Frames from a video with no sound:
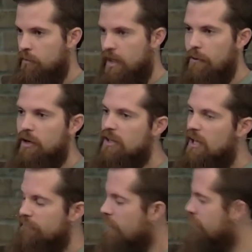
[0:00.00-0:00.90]
Right, I read a
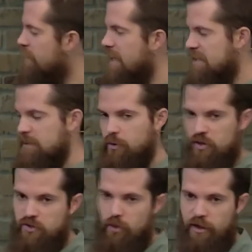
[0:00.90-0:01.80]
lot of fantasy
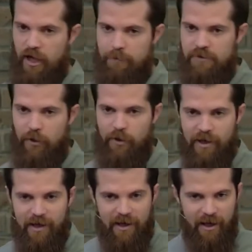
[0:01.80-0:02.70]
books growing up, so
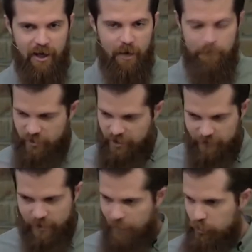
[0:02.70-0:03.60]
think
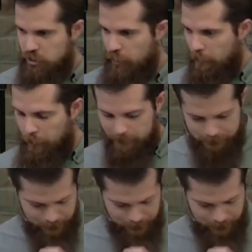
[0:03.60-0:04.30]
of that what you will. But